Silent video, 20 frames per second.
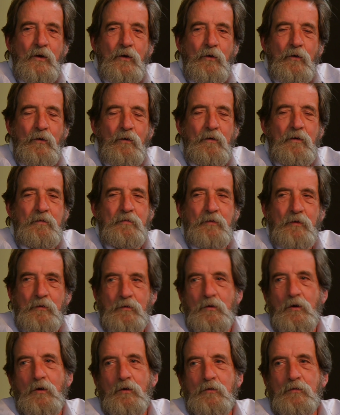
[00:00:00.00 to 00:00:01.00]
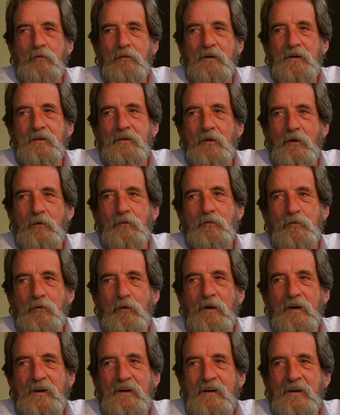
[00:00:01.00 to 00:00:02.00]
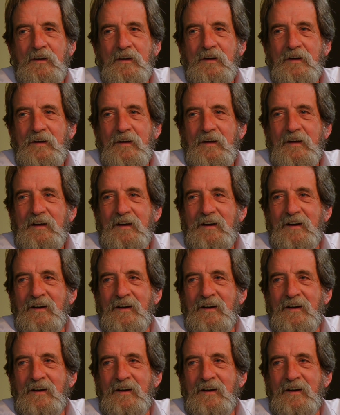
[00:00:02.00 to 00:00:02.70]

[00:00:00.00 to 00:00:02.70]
or if you're nursing, don't drink. Yeah.